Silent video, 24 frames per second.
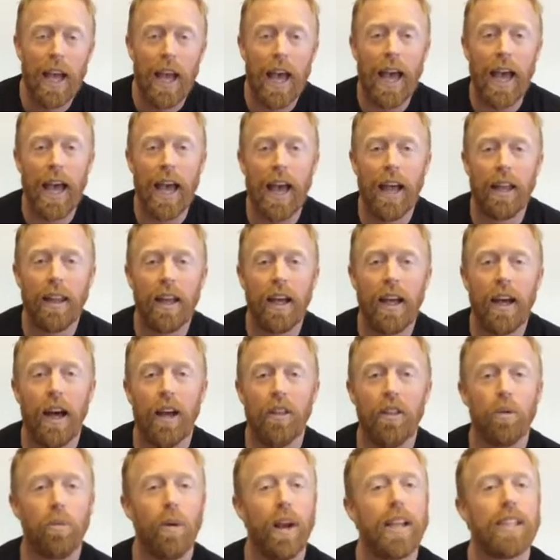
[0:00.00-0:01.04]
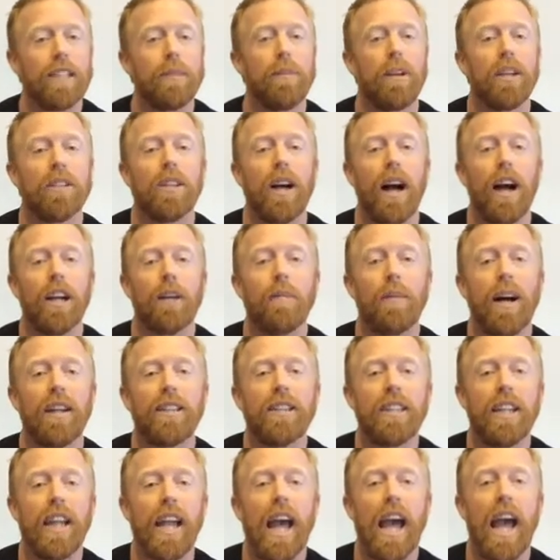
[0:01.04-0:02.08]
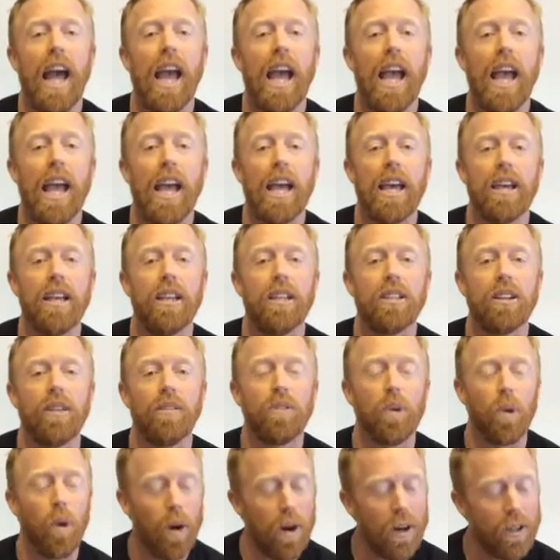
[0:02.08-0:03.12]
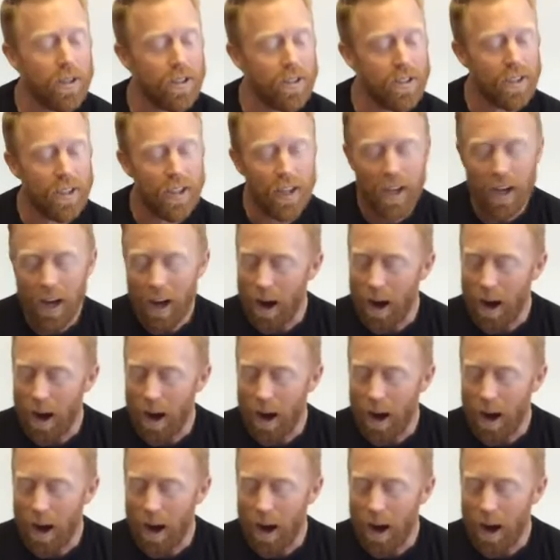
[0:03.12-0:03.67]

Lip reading: And the race I'm going to talk about today is, of course,